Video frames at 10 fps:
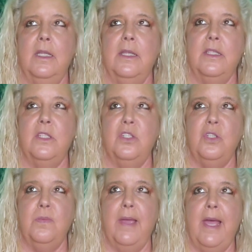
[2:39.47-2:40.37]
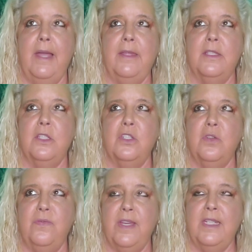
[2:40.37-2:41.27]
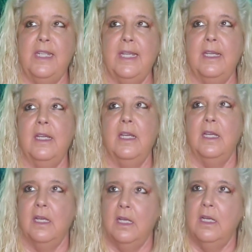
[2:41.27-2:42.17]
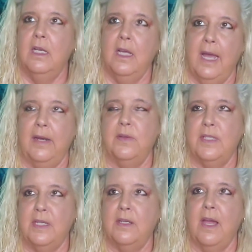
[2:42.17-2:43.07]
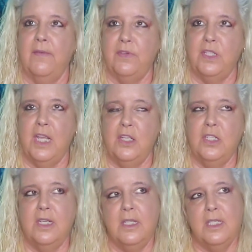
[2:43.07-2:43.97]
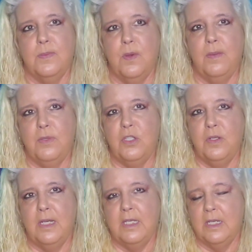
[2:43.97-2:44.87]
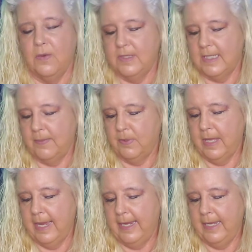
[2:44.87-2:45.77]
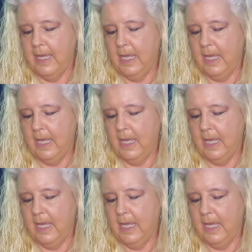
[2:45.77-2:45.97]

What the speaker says: This is you mad. This is you venting. I don't see a confrontation at this point, but you need to know it's at play.